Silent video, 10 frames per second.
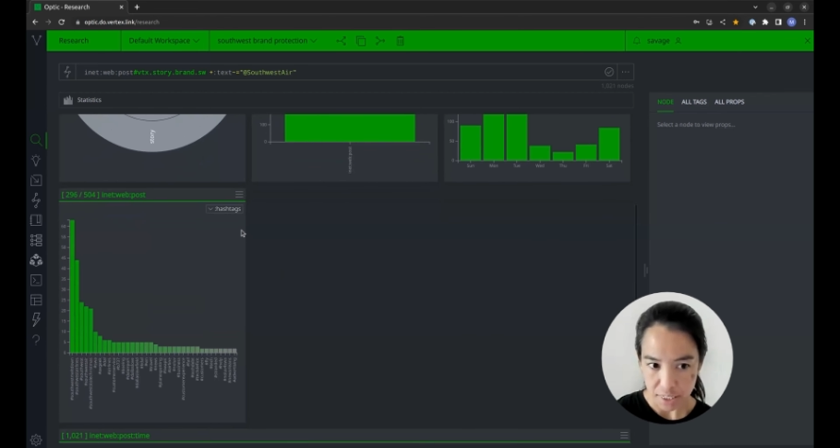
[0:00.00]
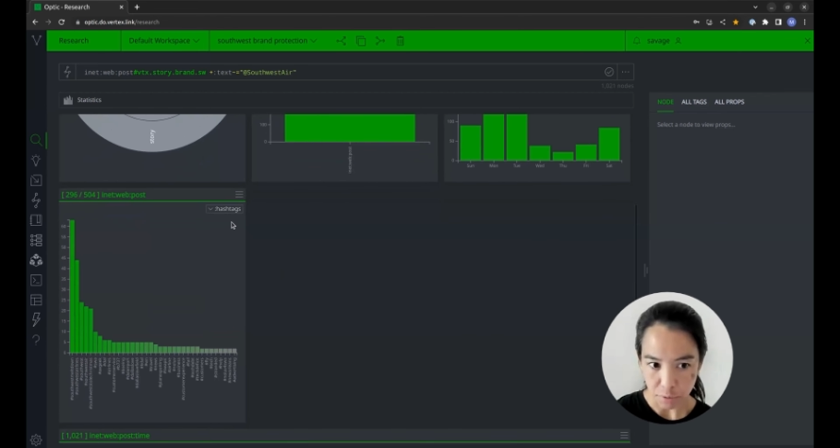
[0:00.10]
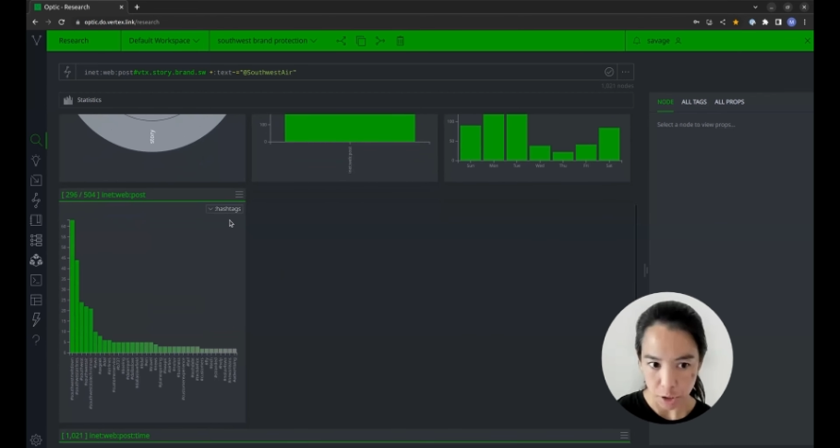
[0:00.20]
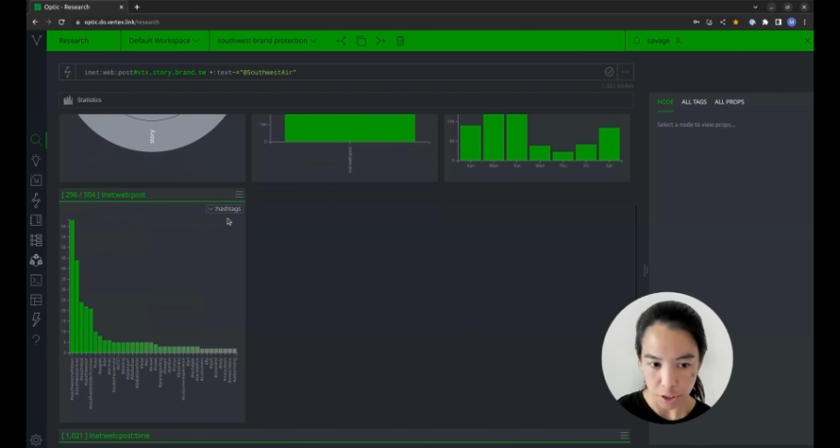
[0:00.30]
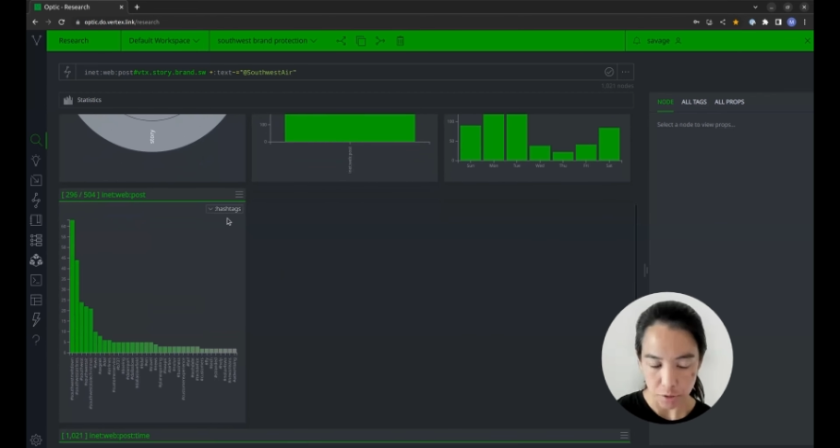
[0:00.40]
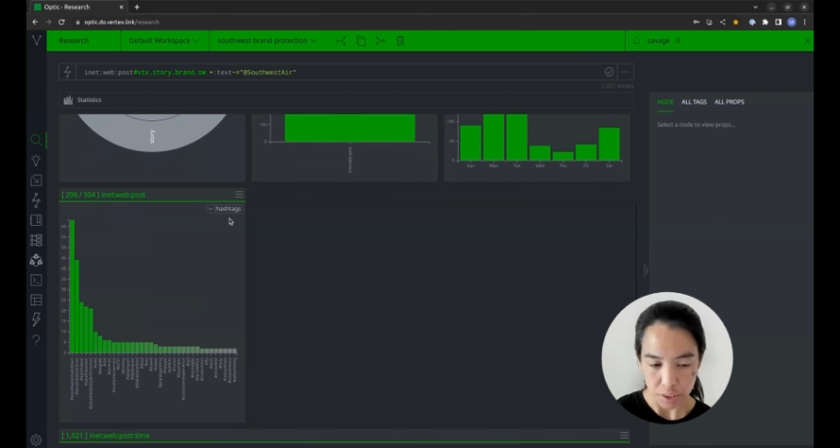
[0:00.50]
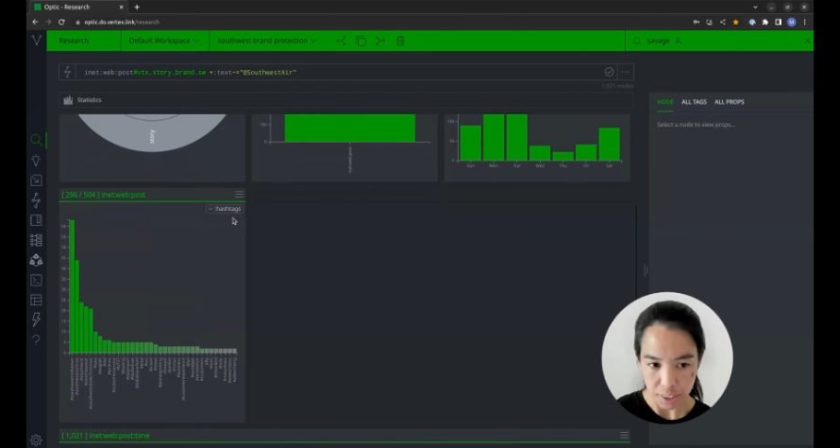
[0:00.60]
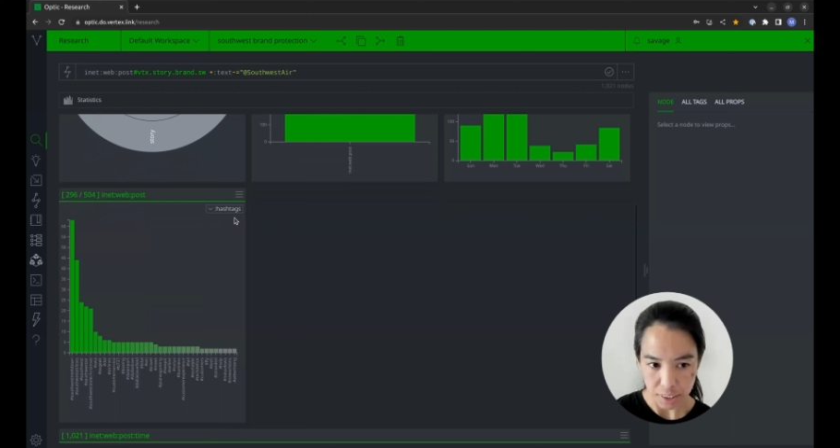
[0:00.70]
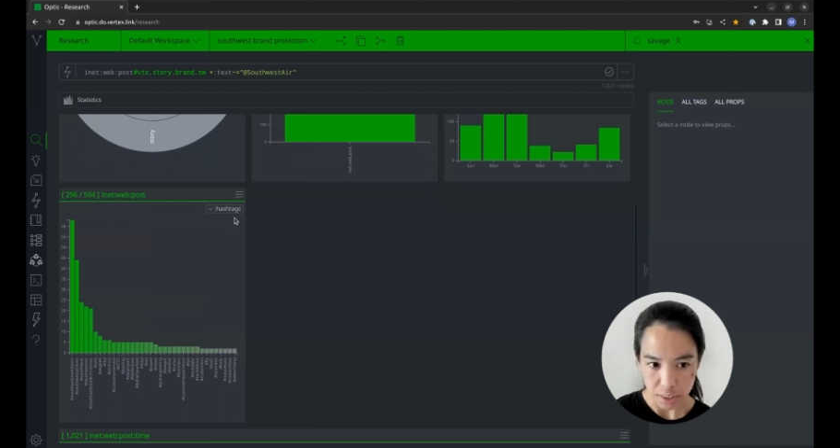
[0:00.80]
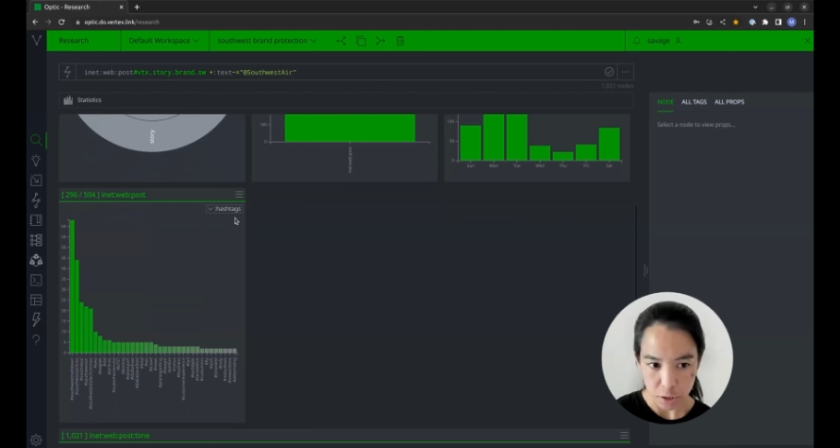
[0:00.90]
that were used
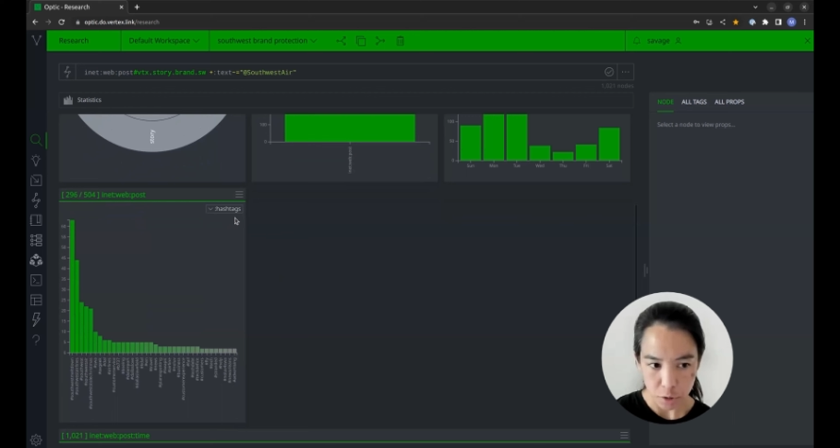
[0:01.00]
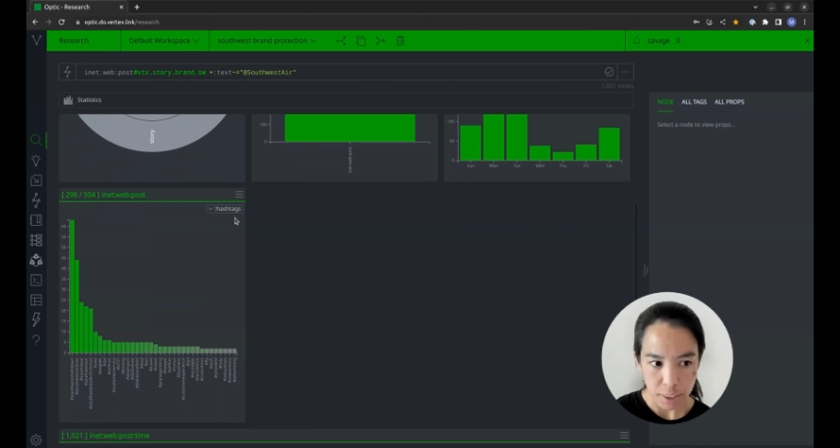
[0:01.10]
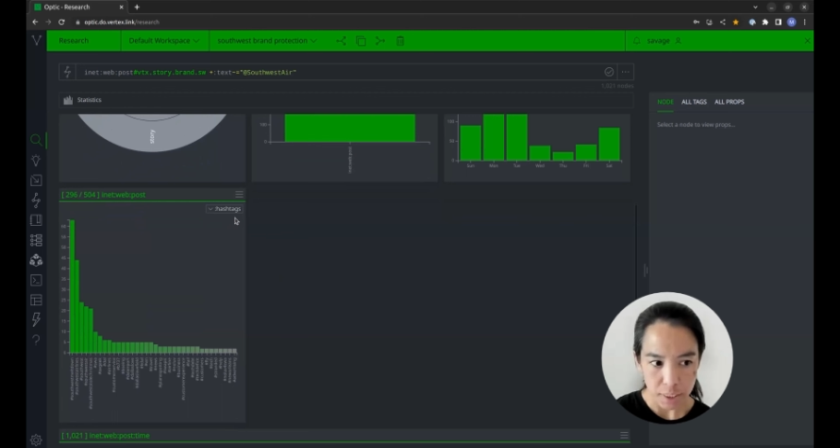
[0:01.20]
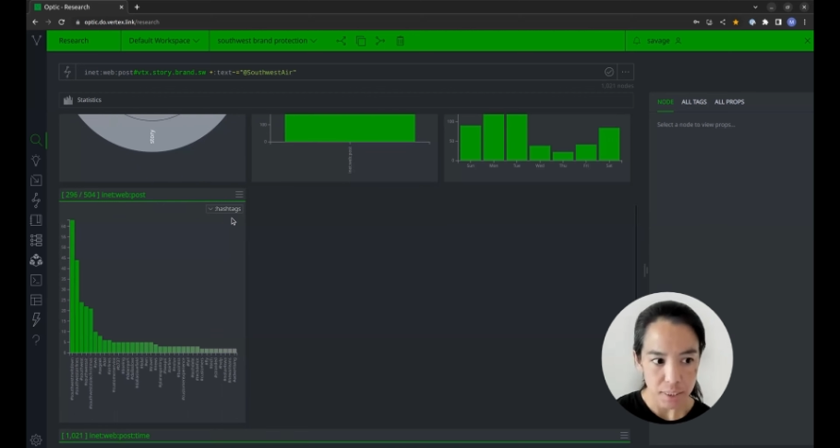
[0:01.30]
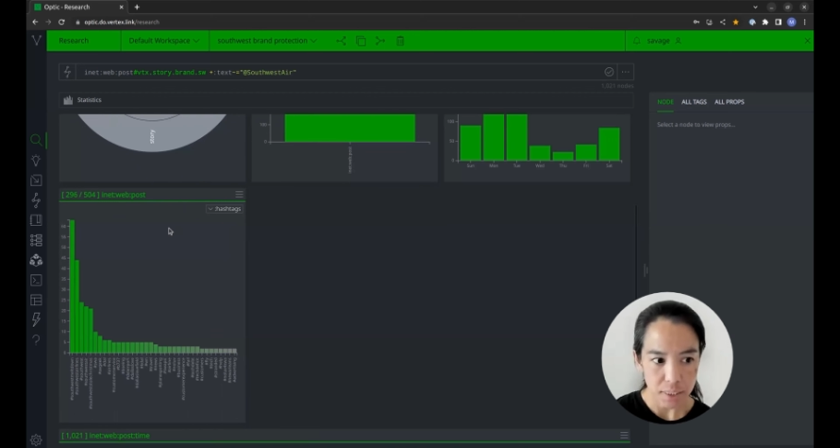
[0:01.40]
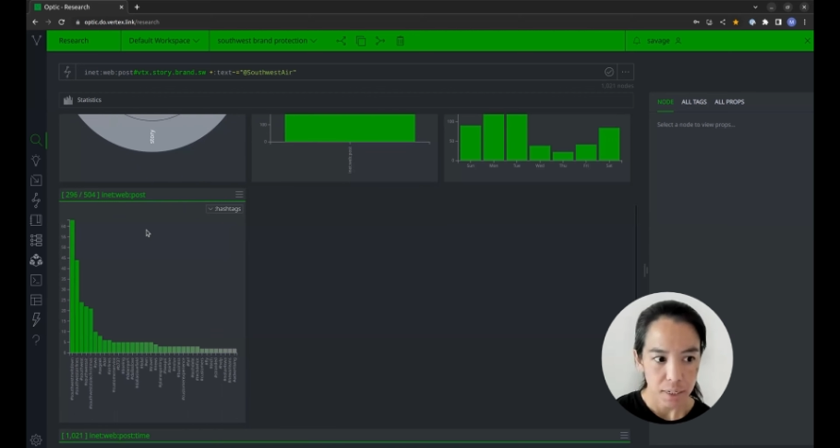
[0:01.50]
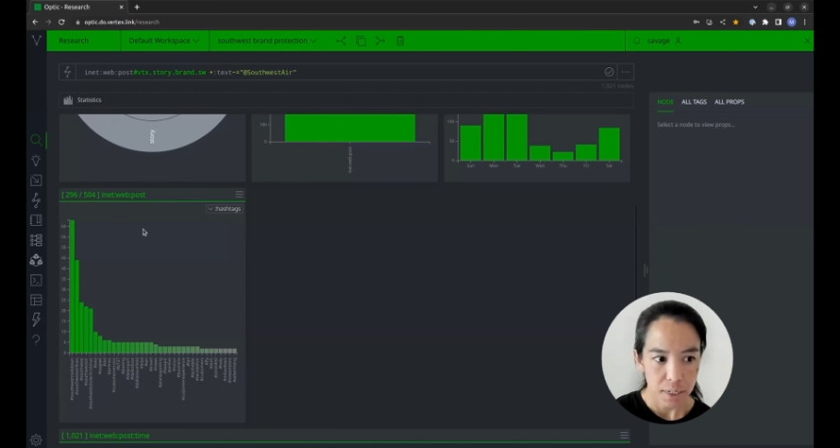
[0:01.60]
in these tweets.